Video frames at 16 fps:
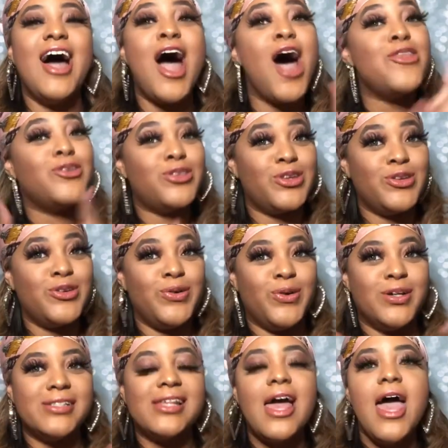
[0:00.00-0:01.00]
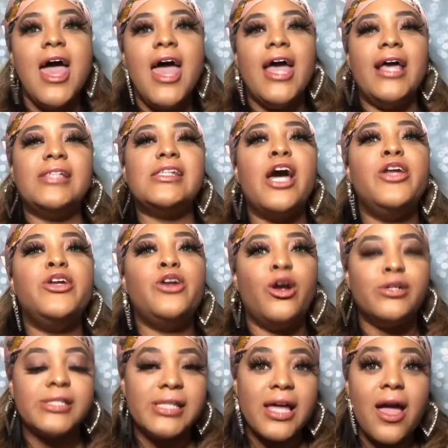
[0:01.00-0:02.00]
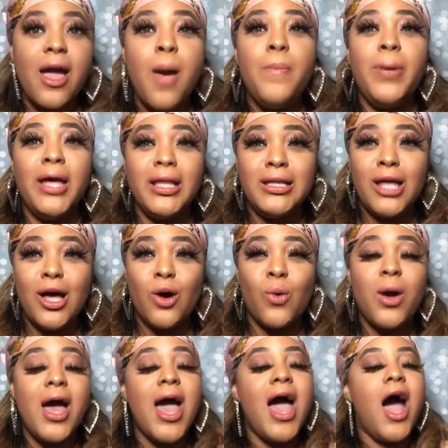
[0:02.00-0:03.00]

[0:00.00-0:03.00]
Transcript: other than yours, is a nursing pillow.